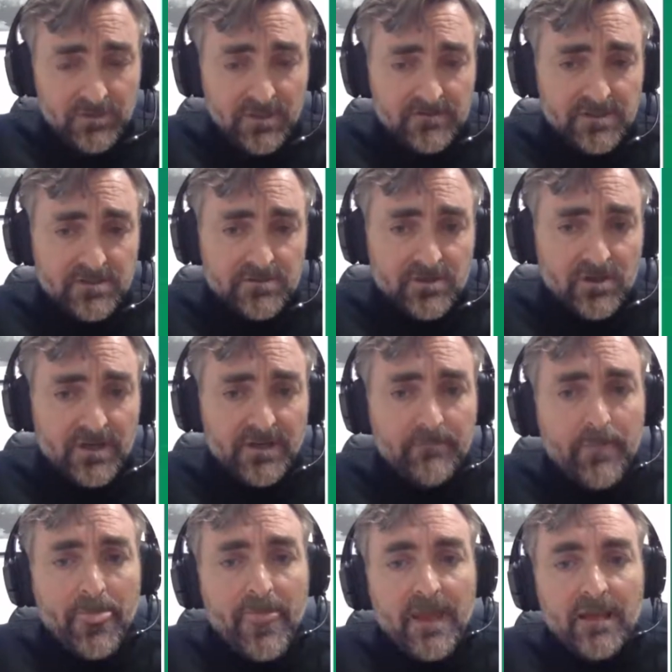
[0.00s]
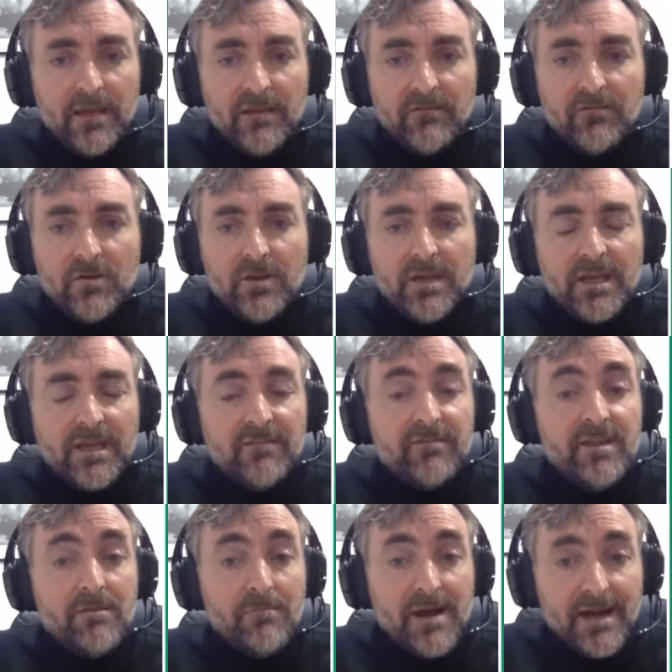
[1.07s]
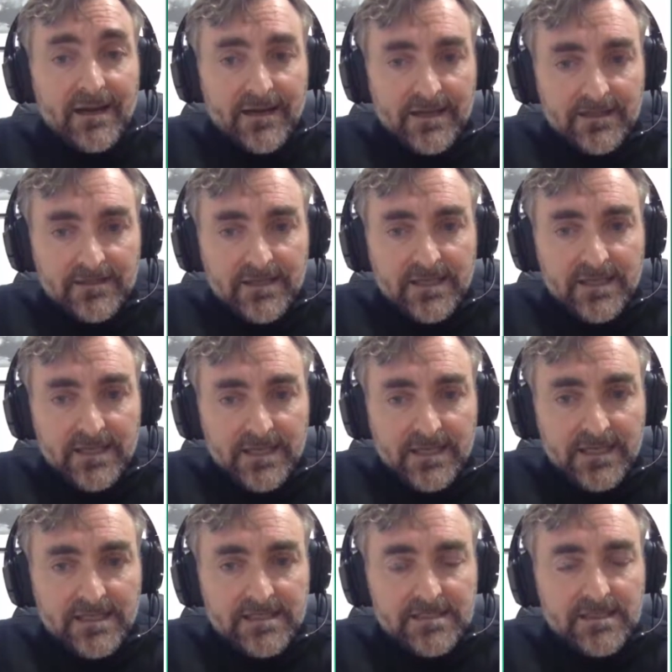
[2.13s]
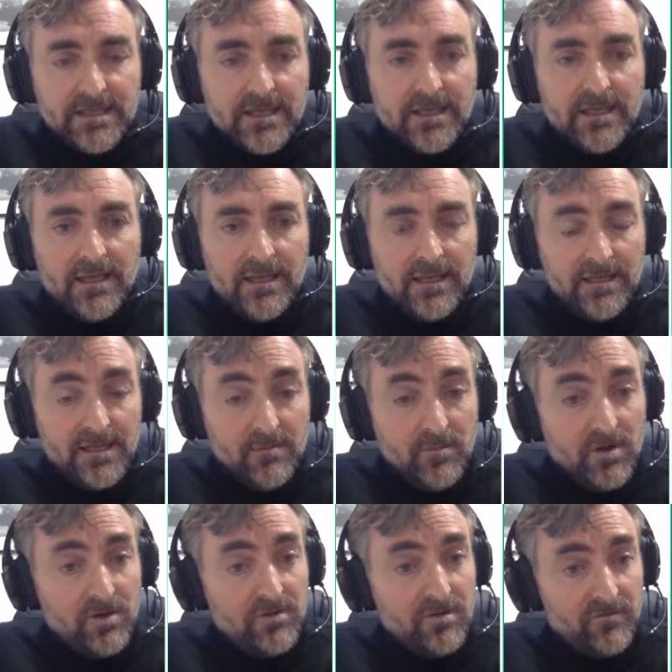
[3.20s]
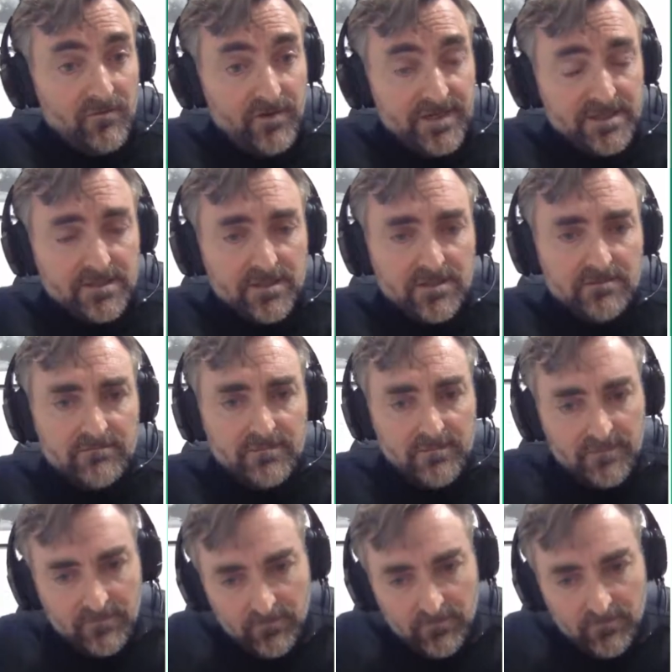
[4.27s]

a put option. Sorry, if you, if the market is in the mode of risk on